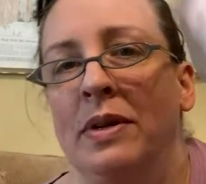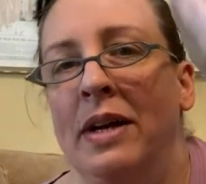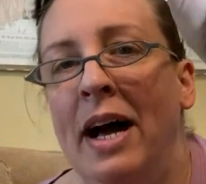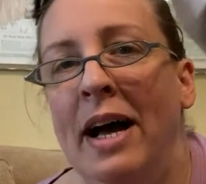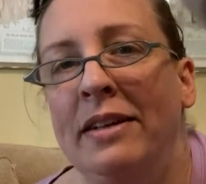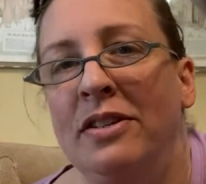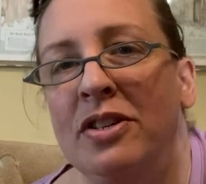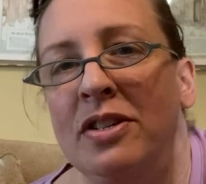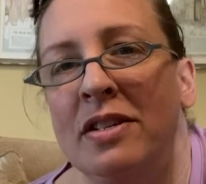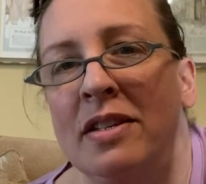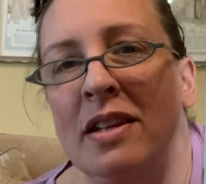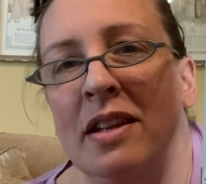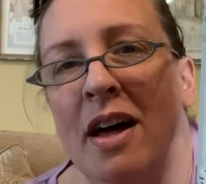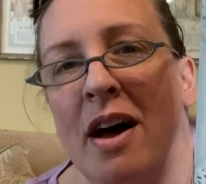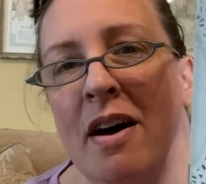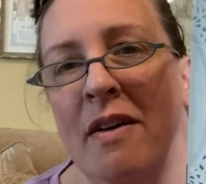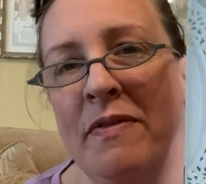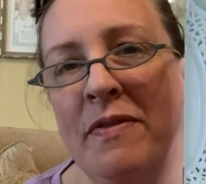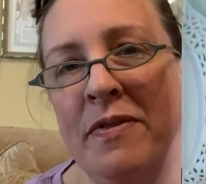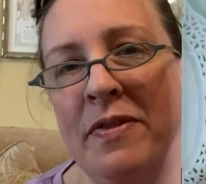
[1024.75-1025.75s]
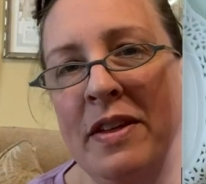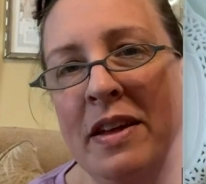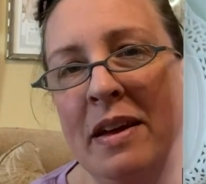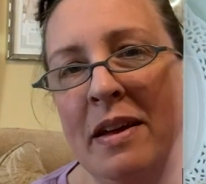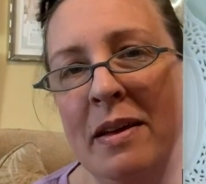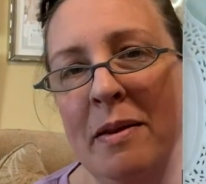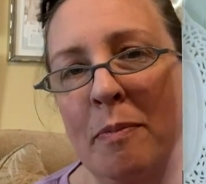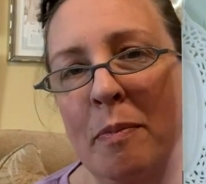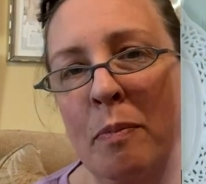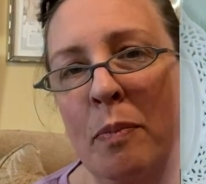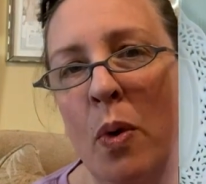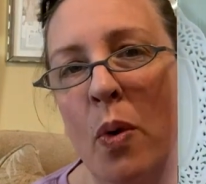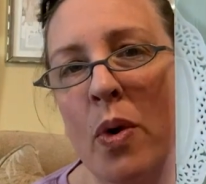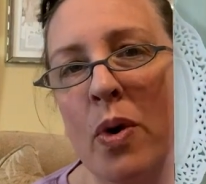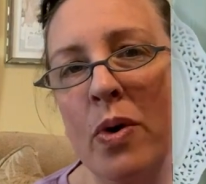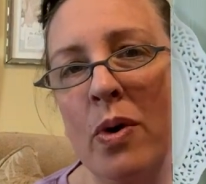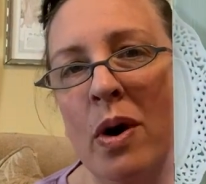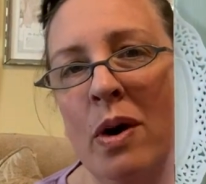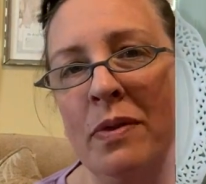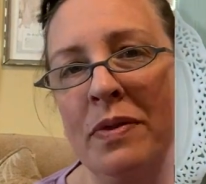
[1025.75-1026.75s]
I just love the
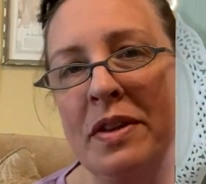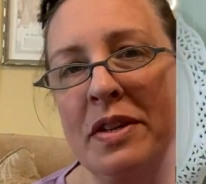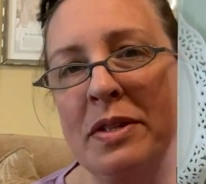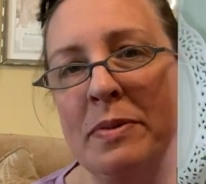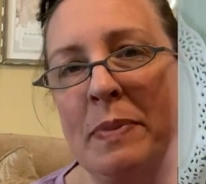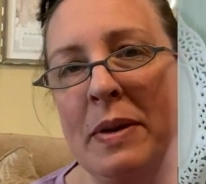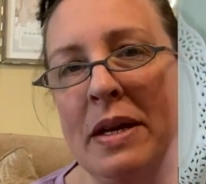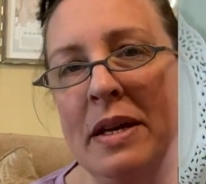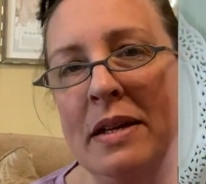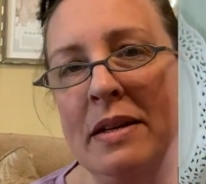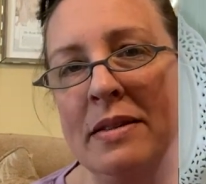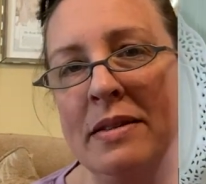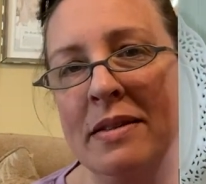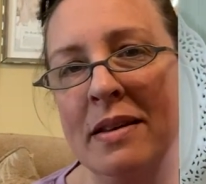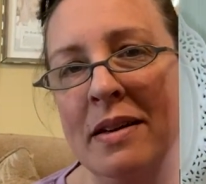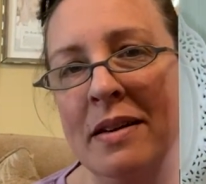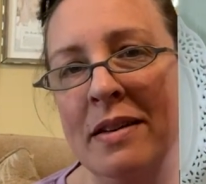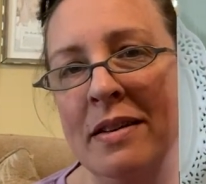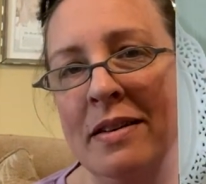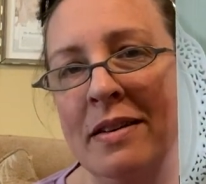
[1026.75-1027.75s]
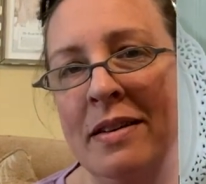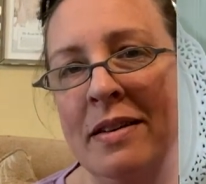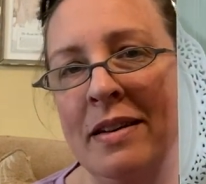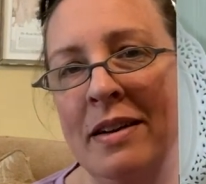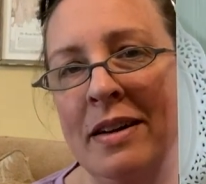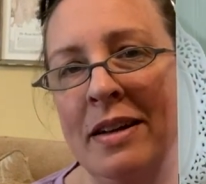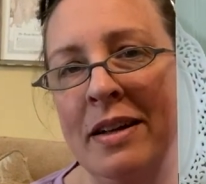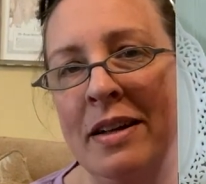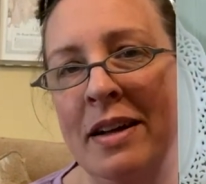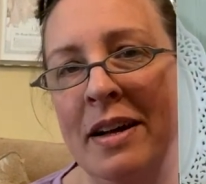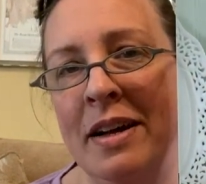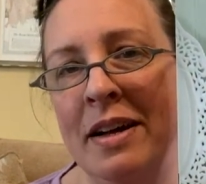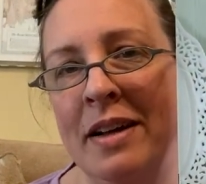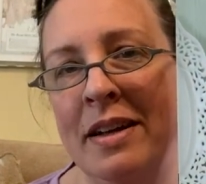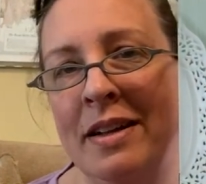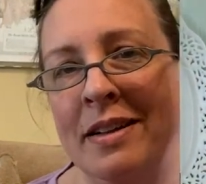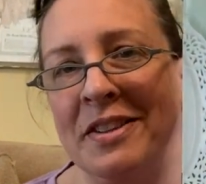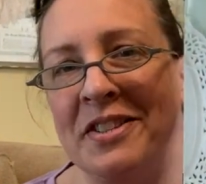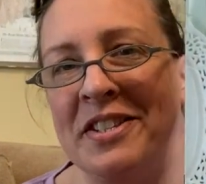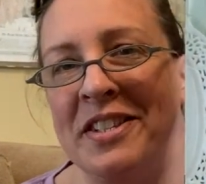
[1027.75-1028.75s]
border on this piece.
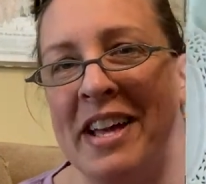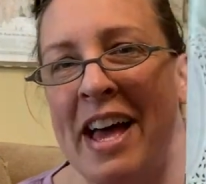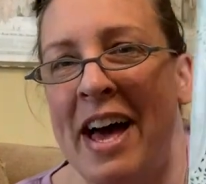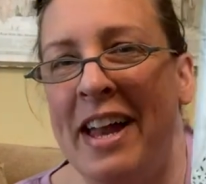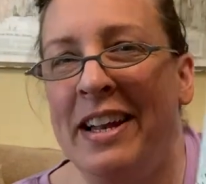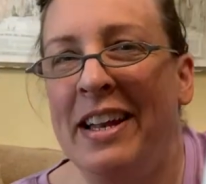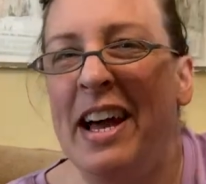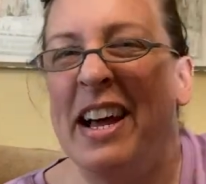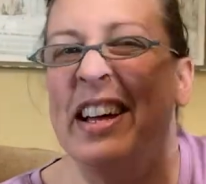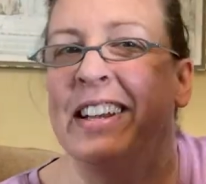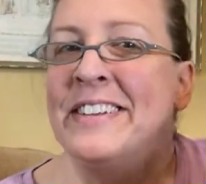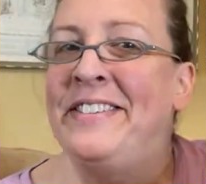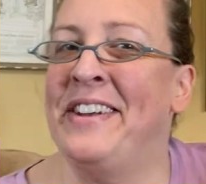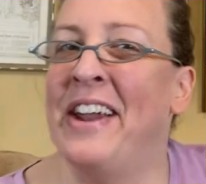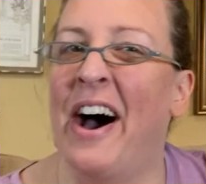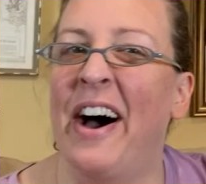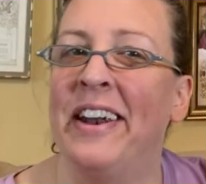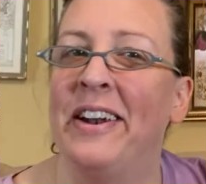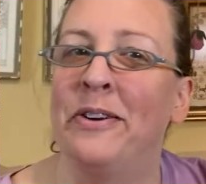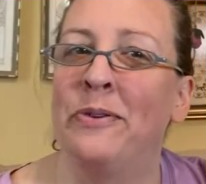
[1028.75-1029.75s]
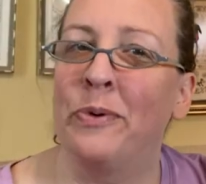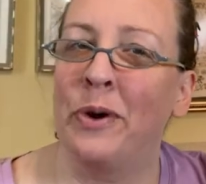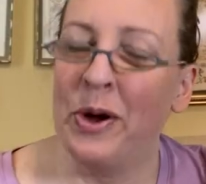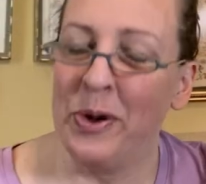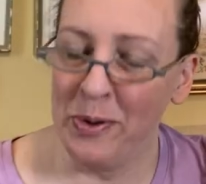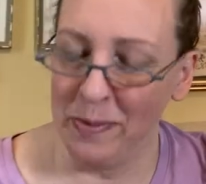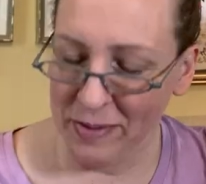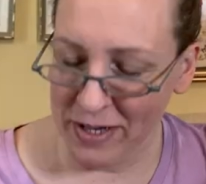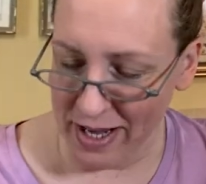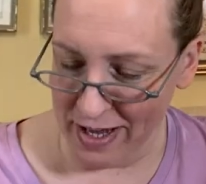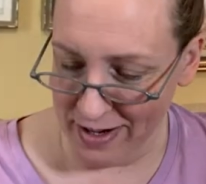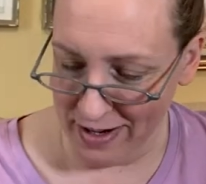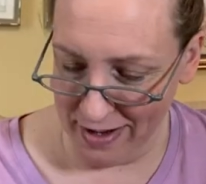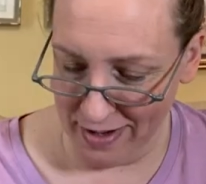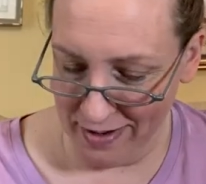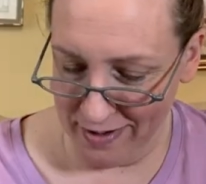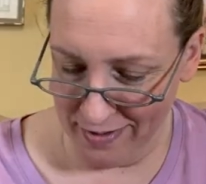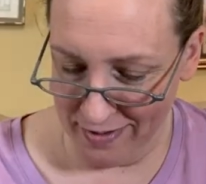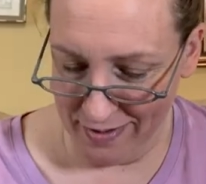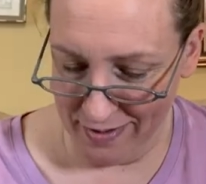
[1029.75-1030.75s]
It's kind of like a knotted rope, doesn't it?